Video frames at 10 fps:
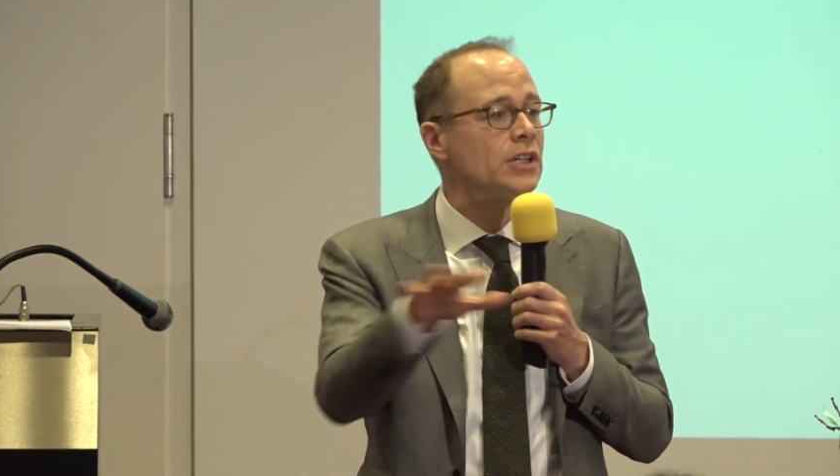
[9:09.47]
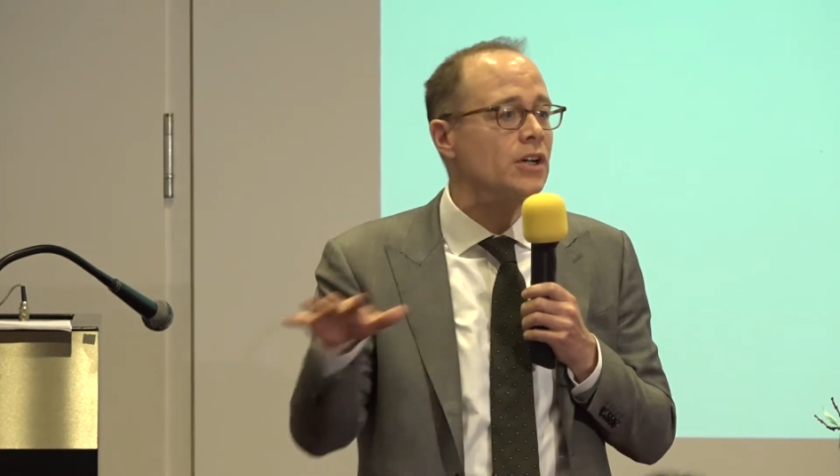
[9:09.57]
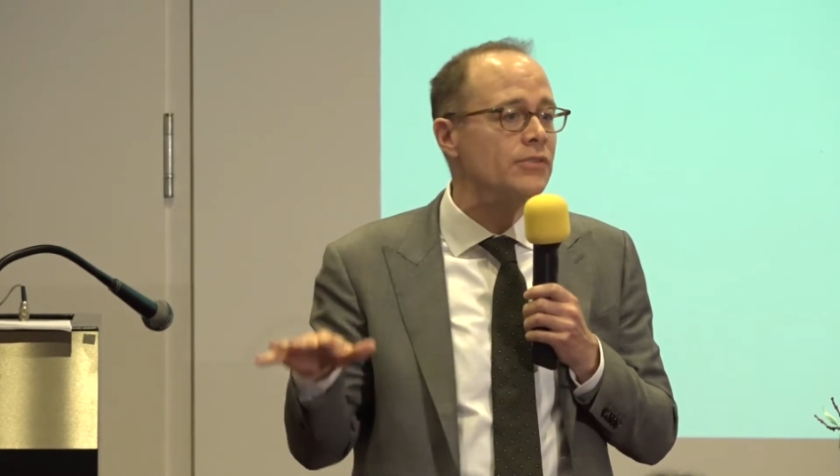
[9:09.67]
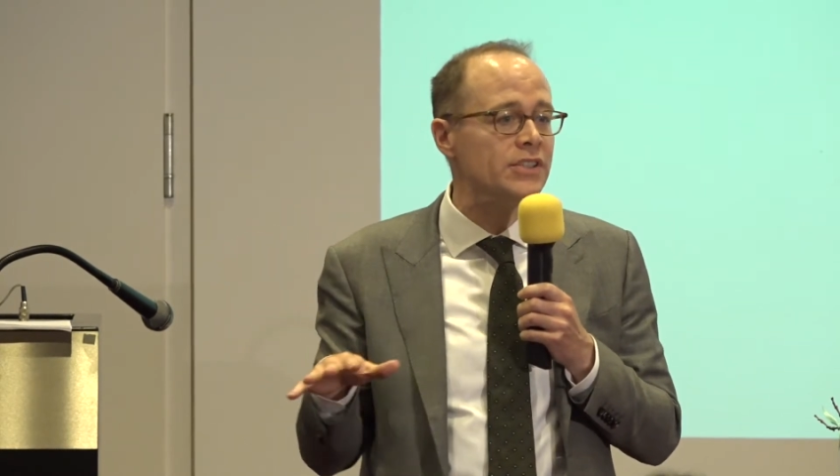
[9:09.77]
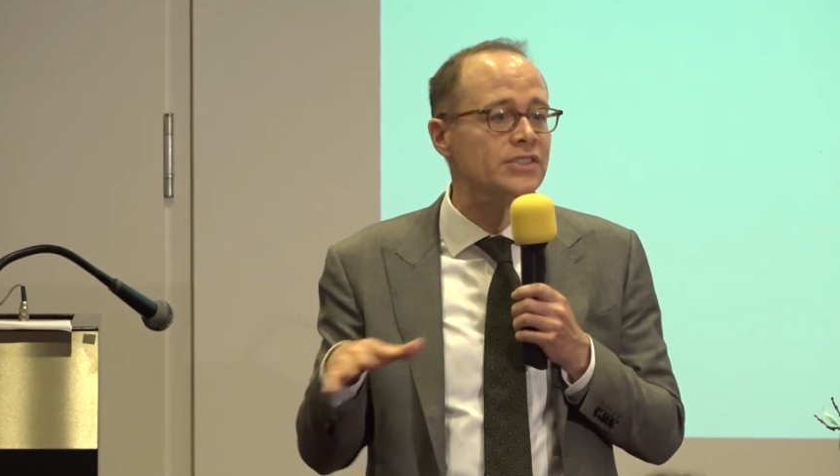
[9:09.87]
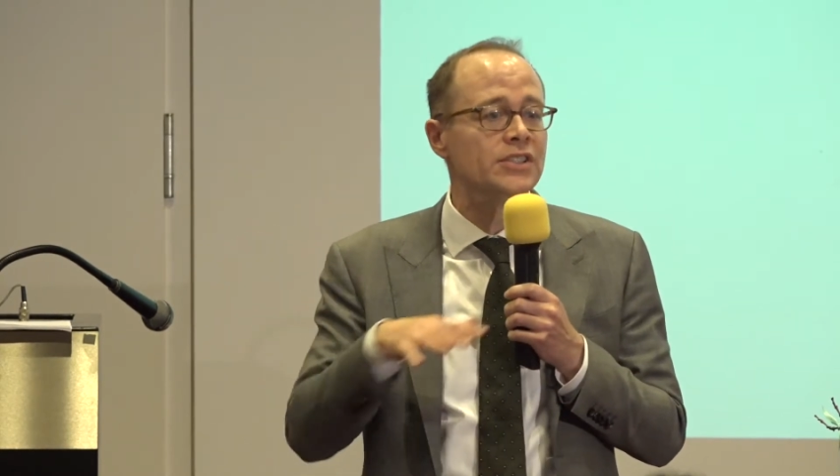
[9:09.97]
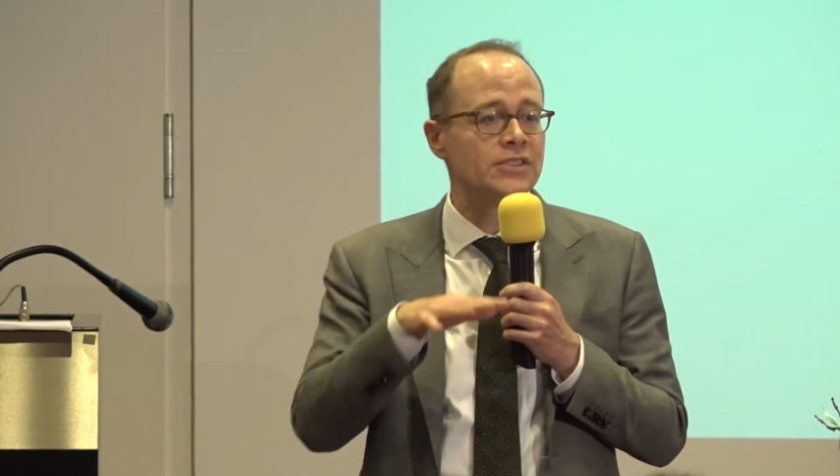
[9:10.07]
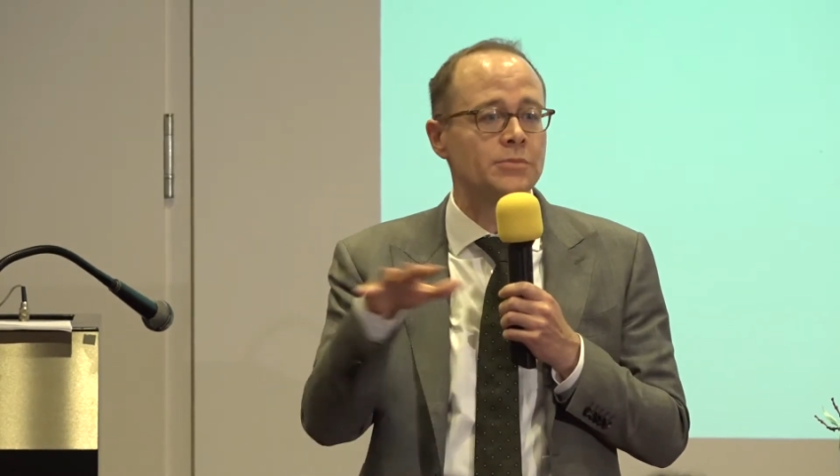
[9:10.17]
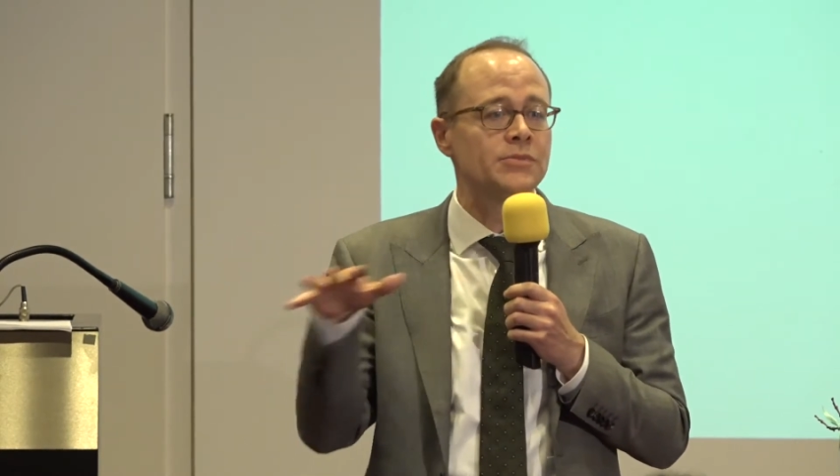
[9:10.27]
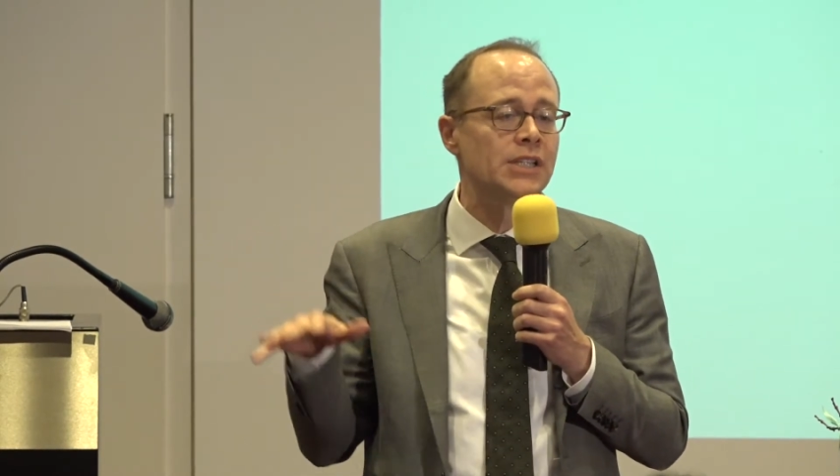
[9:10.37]
of the
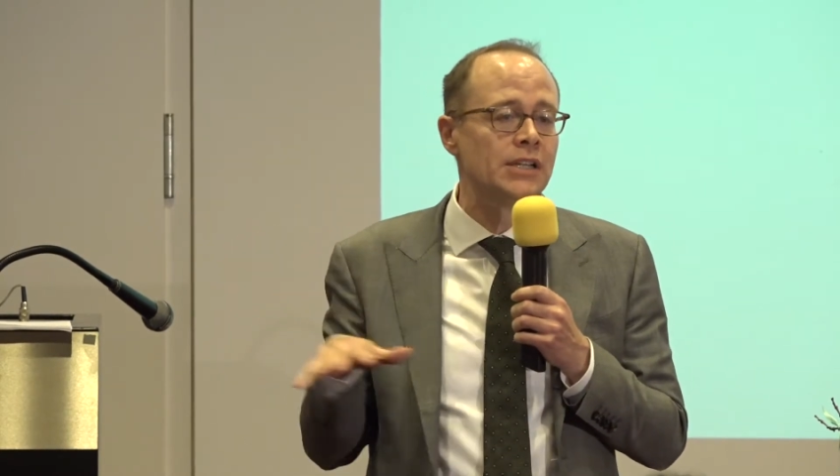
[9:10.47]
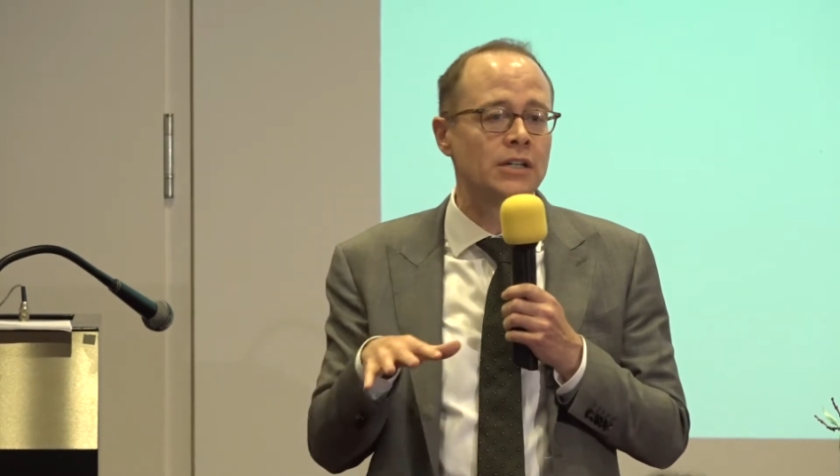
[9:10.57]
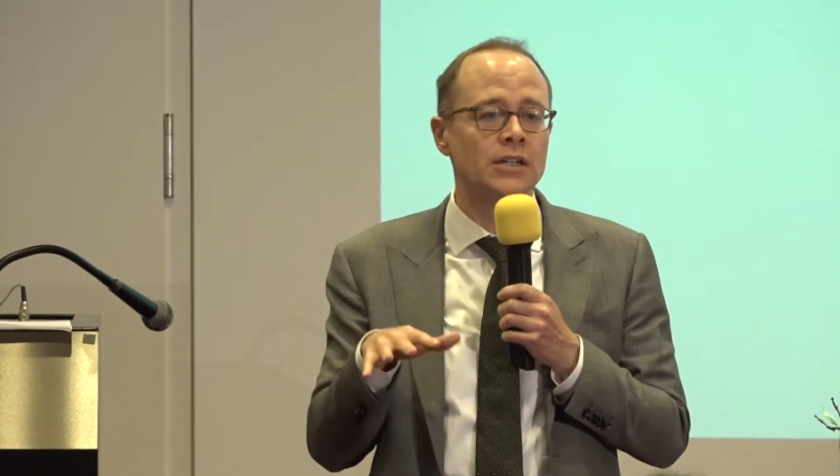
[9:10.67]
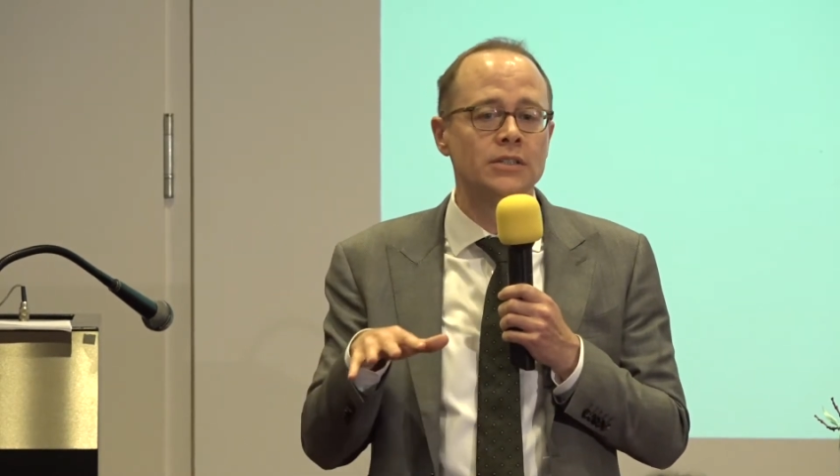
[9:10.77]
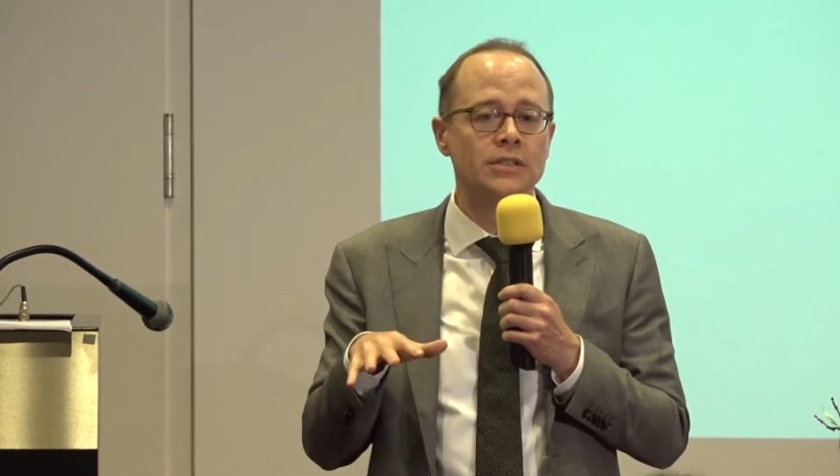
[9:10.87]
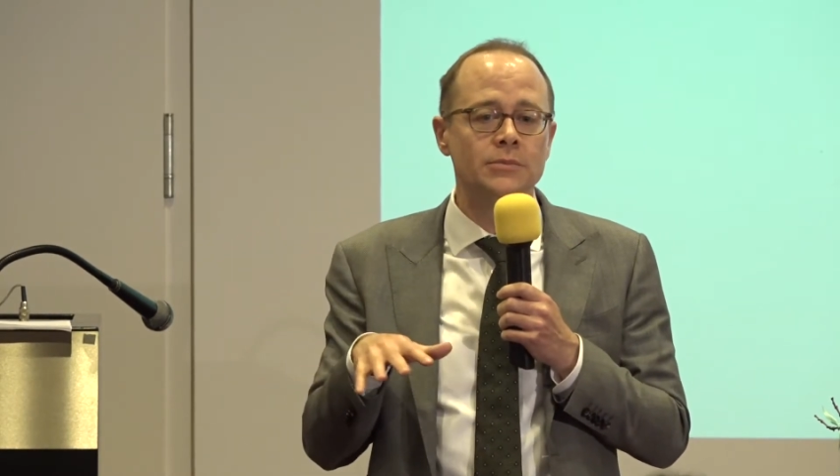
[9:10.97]
systems that are